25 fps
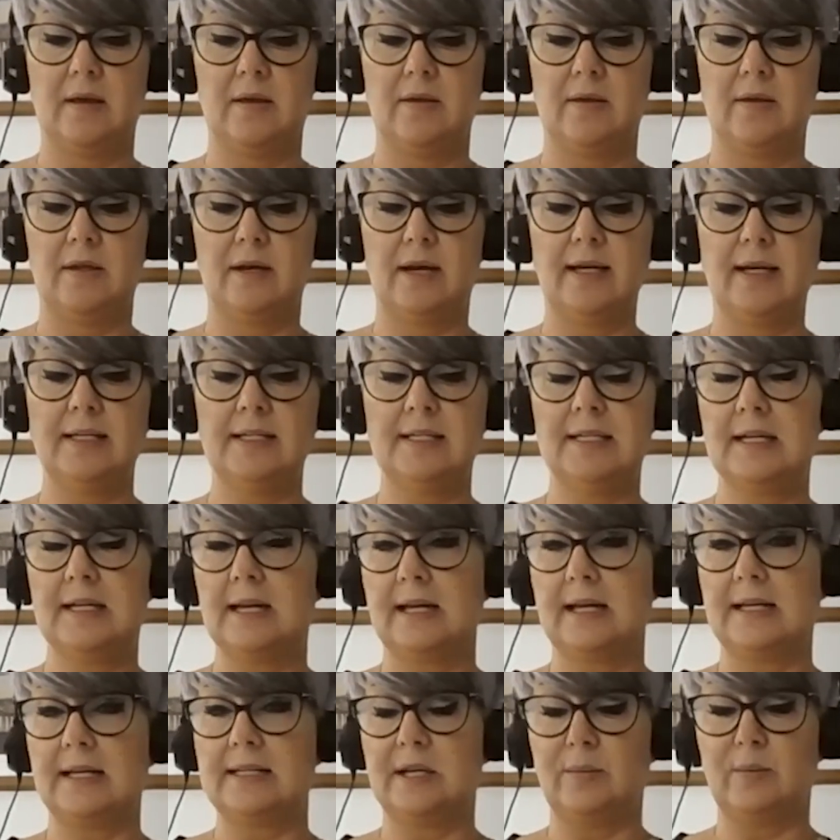The
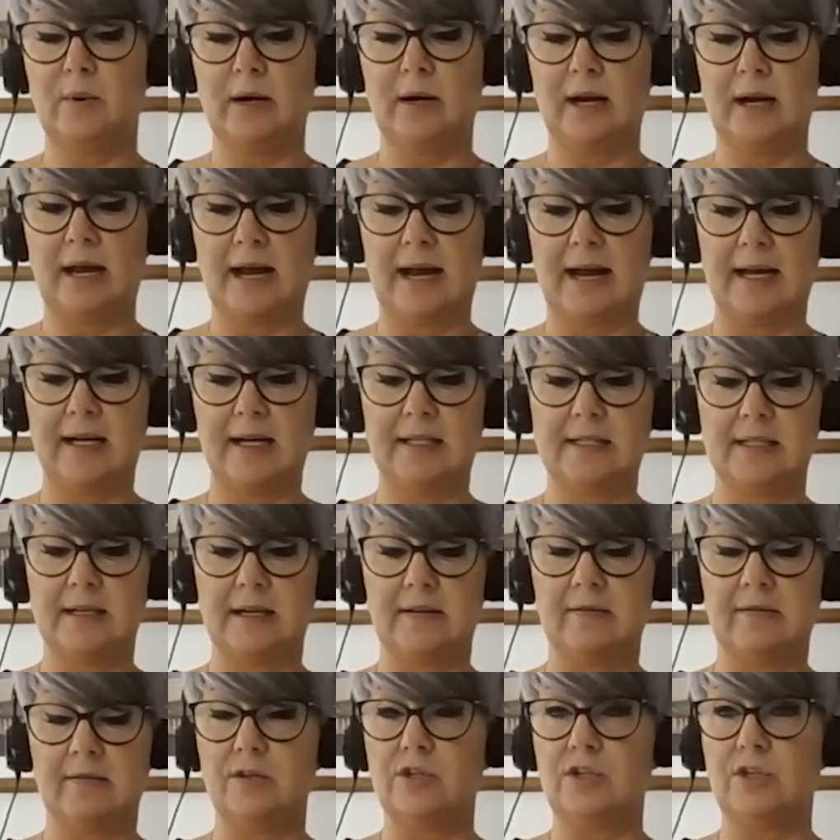1991 Act
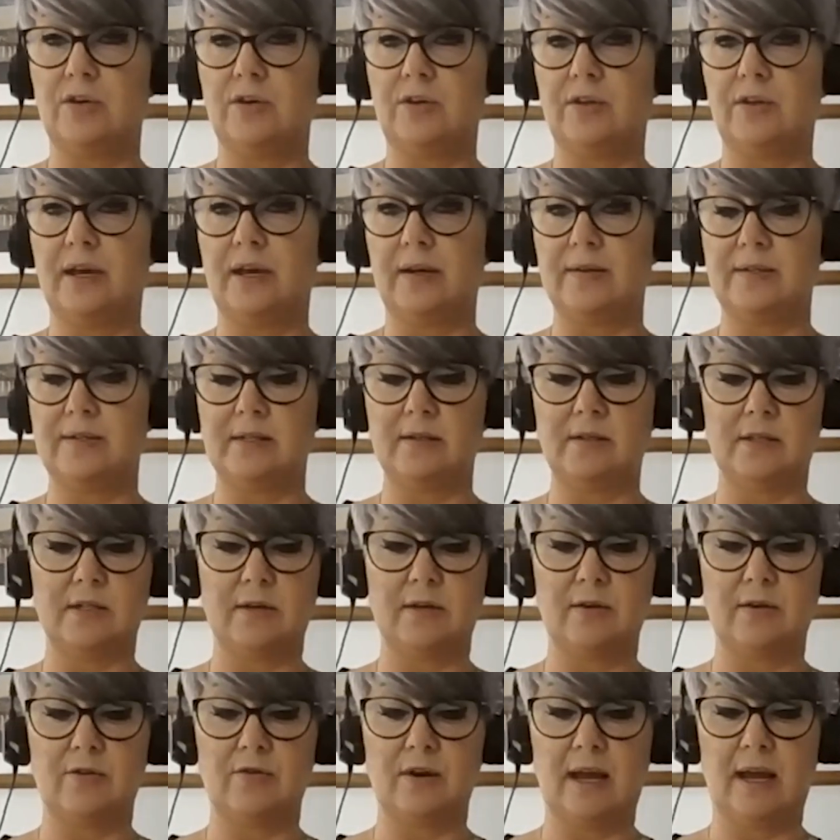and the
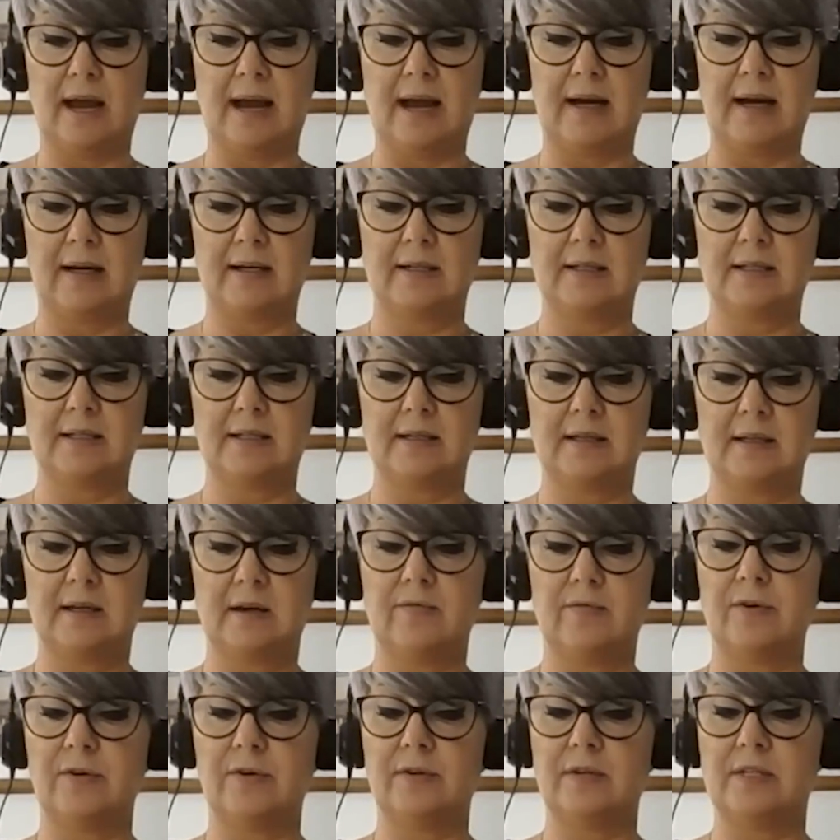2003 Act
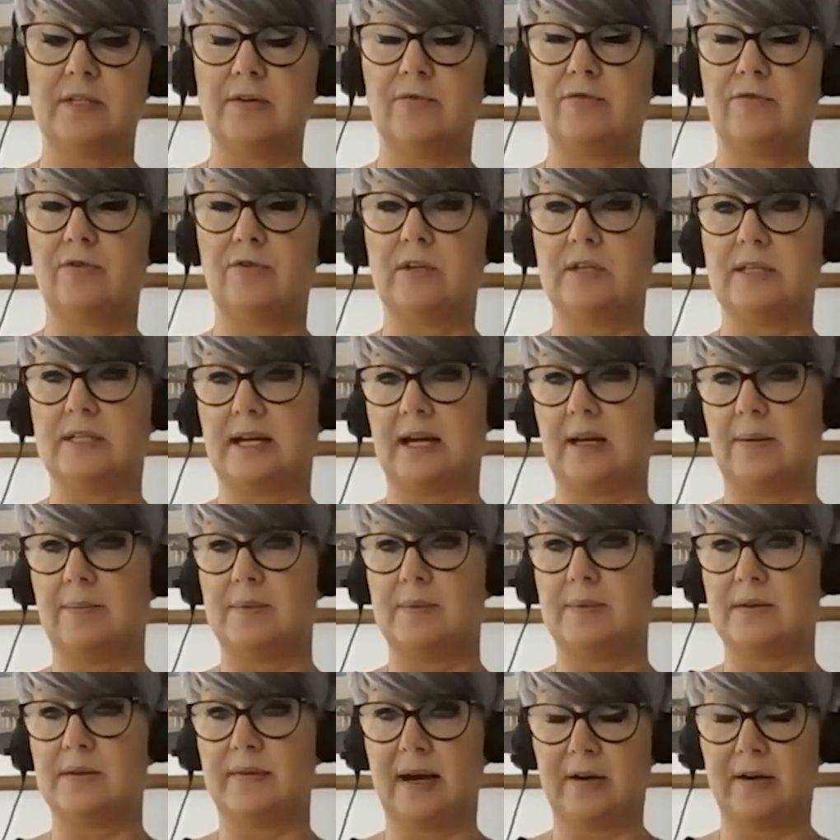govern the different
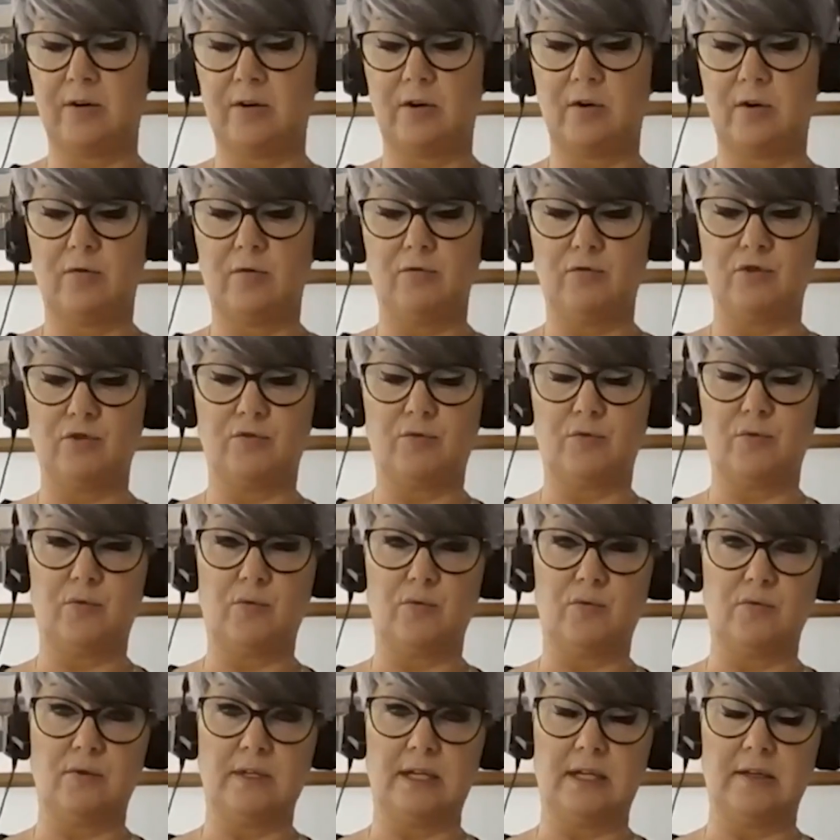types of agricultural
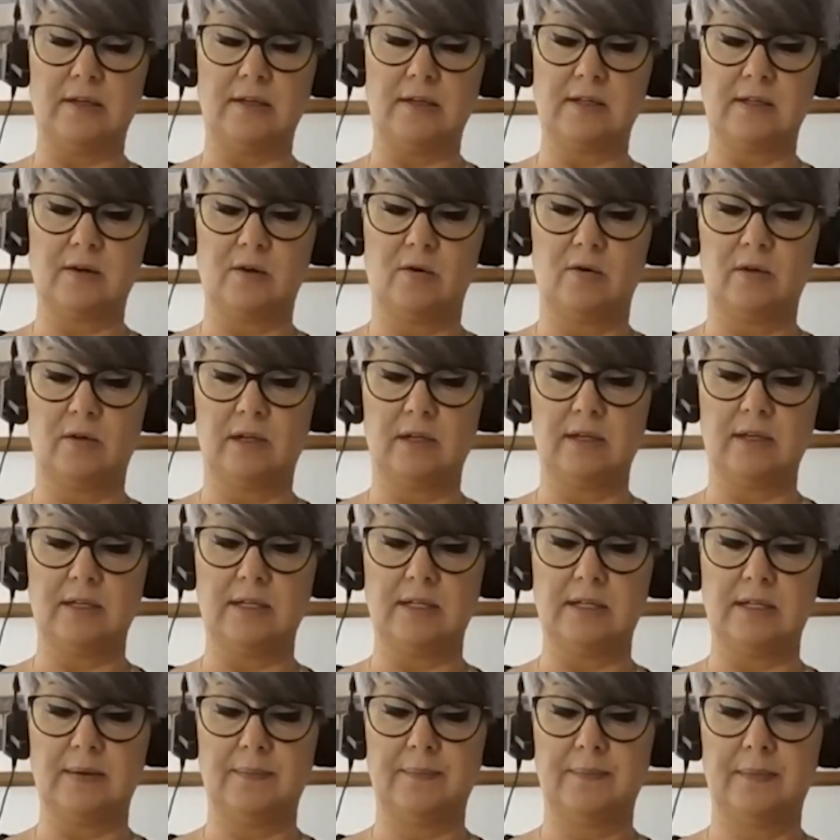holding in Scotland.
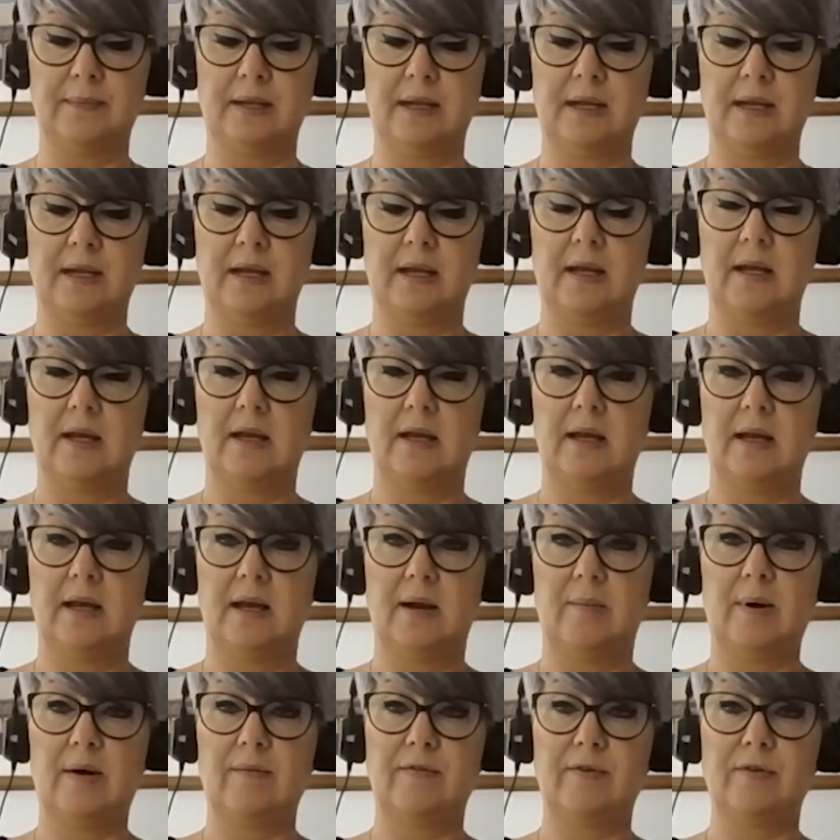
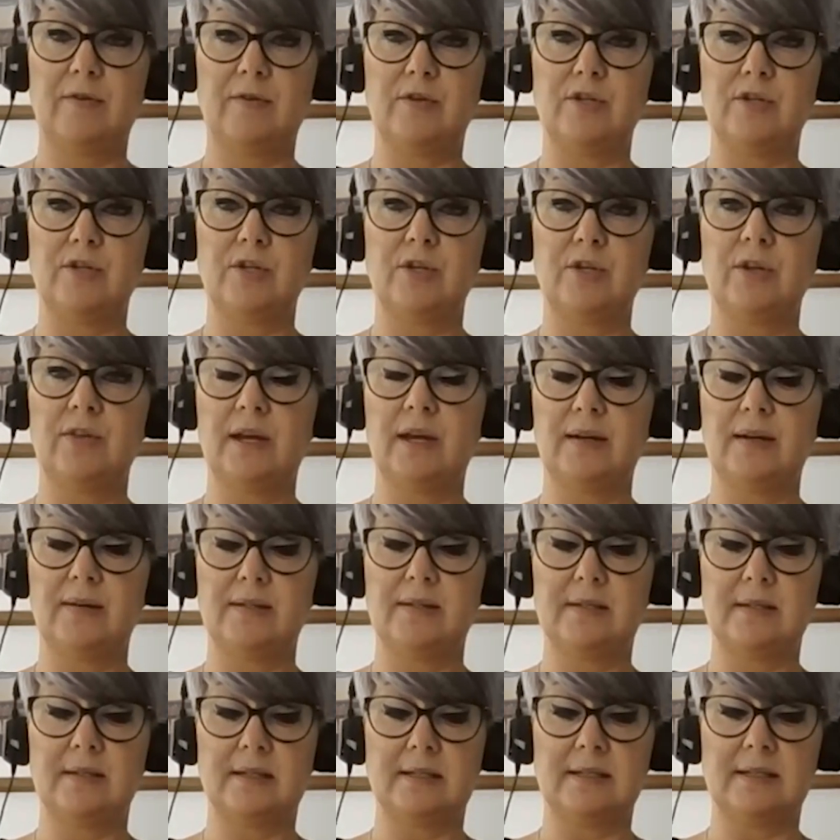However, the
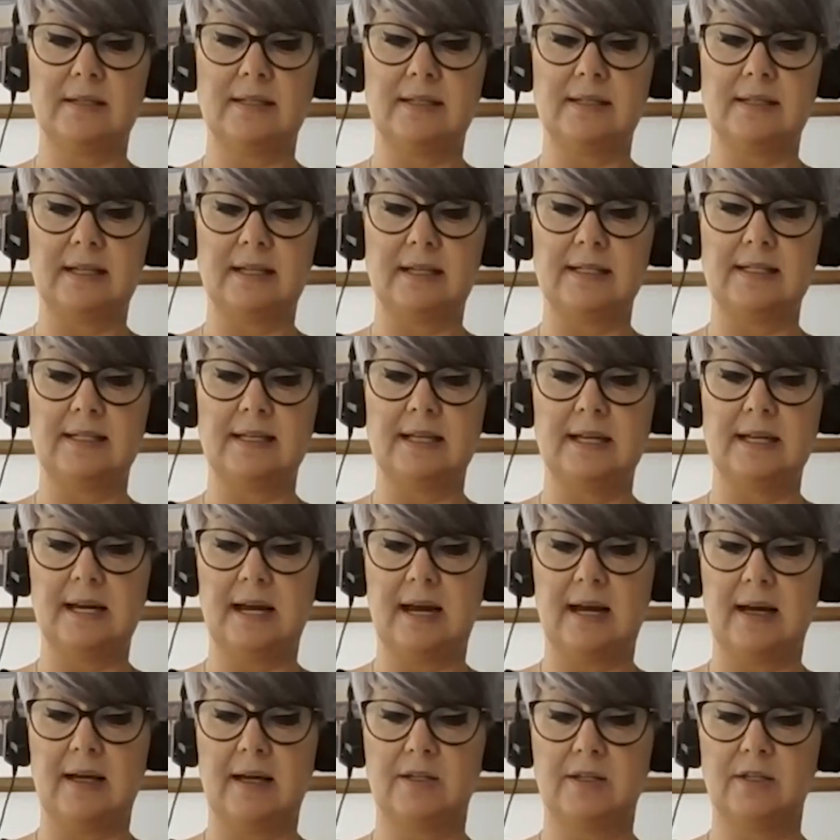2016
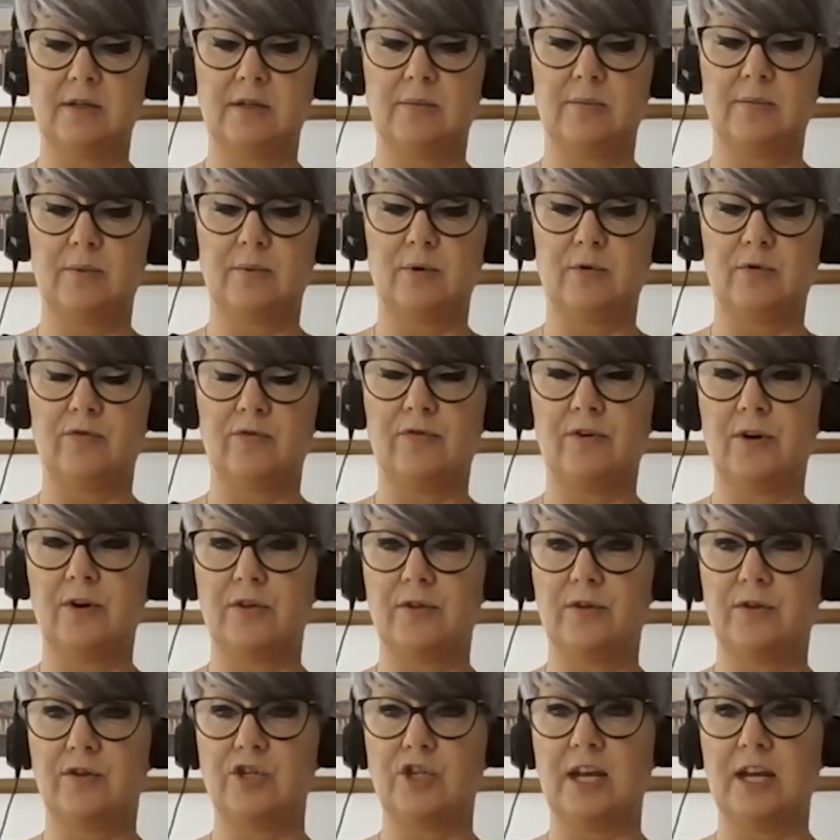Act brought
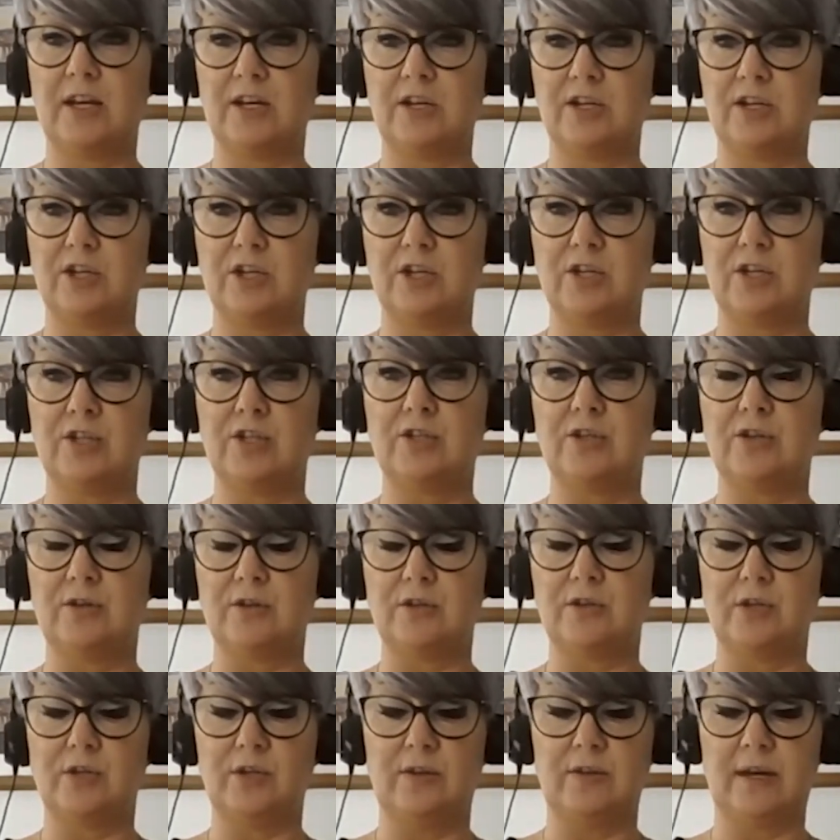further changes to the
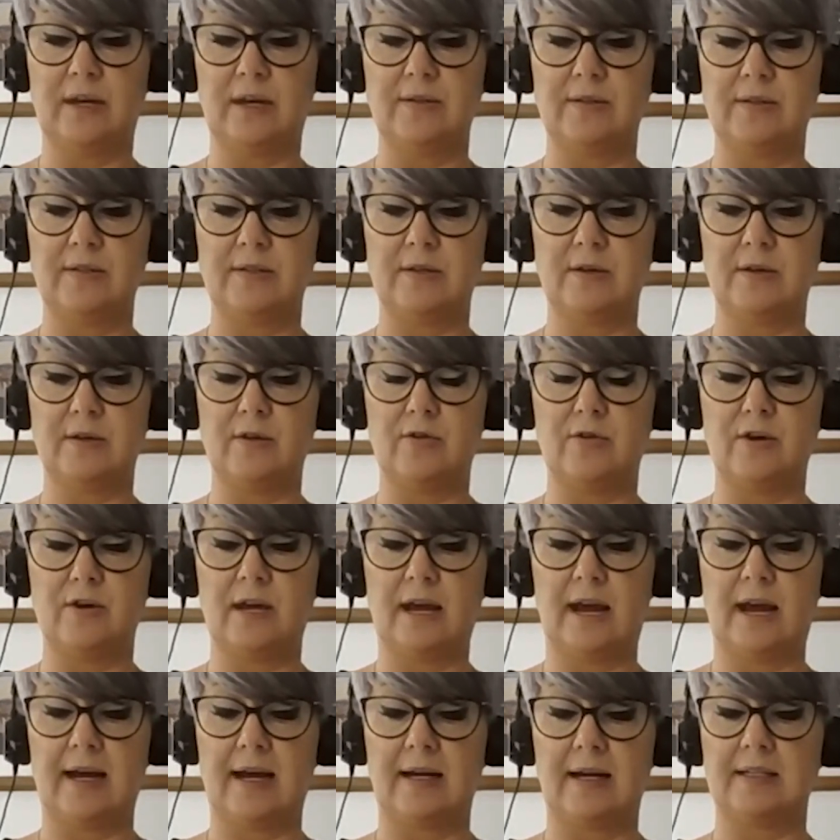2003
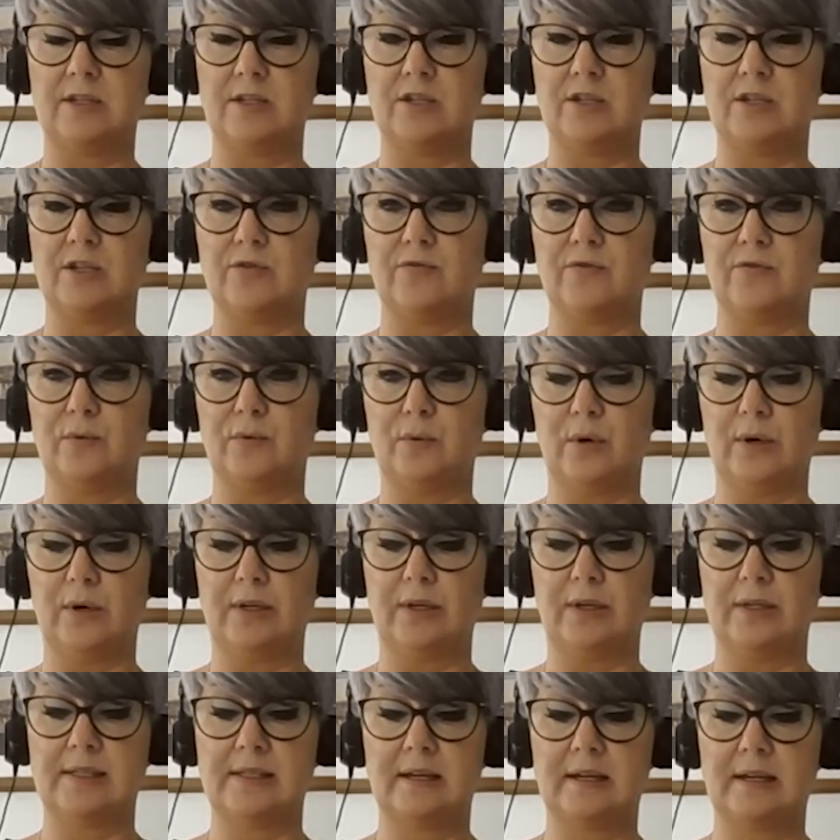Act into
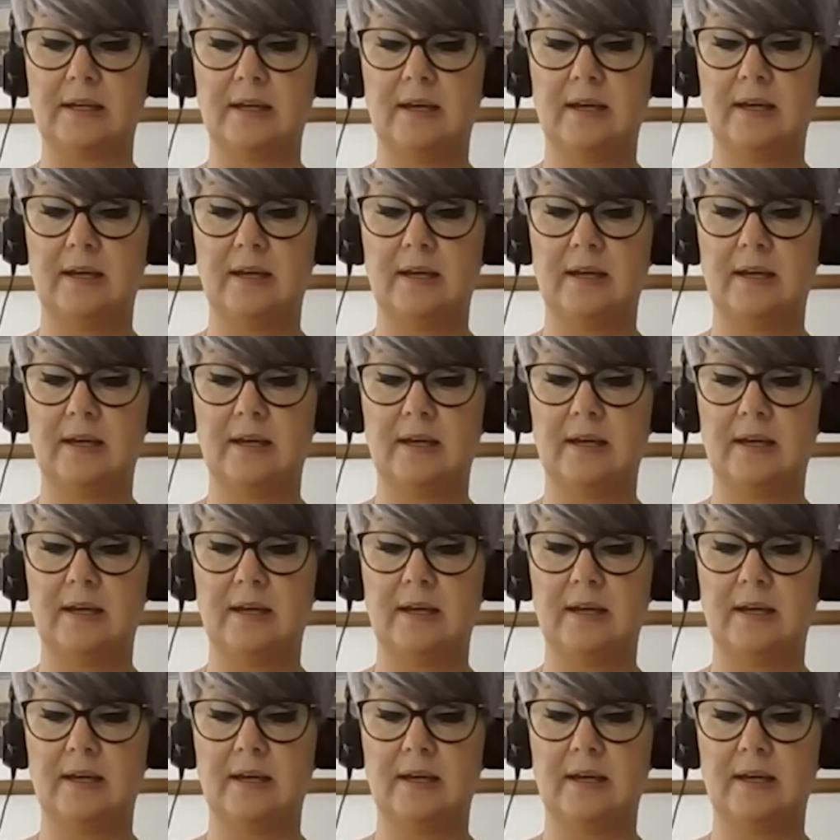force,